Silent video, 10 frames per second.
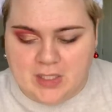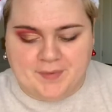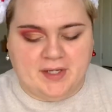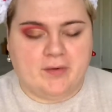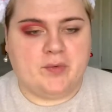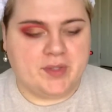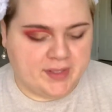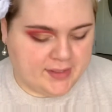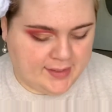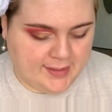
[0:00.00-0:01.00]
gonna go in with
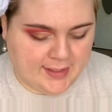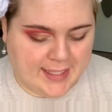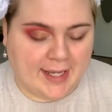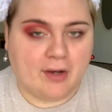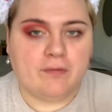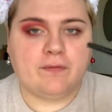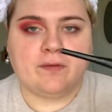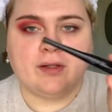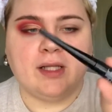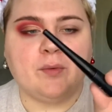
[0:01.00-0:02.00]
the e.l.f.
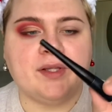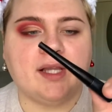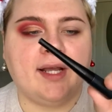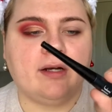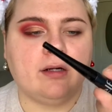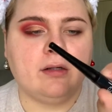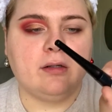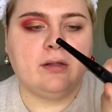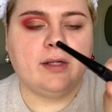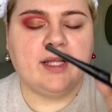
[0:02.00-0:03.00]
liquid liner
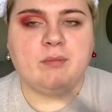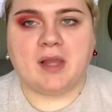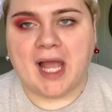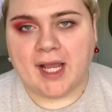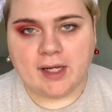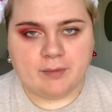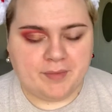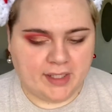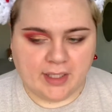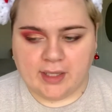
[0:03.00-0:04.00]
in black
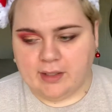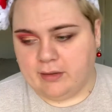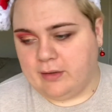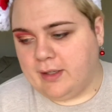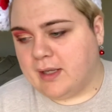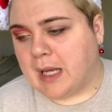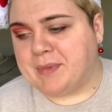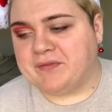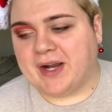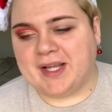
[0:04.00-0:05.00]
because I've
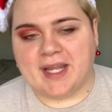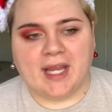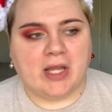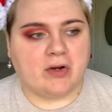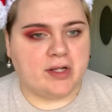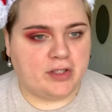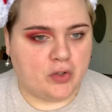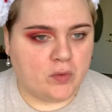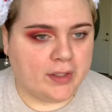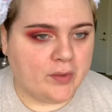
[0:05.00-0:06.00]
been finding it easier to
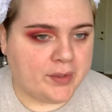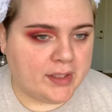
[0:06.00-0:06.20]
do liquid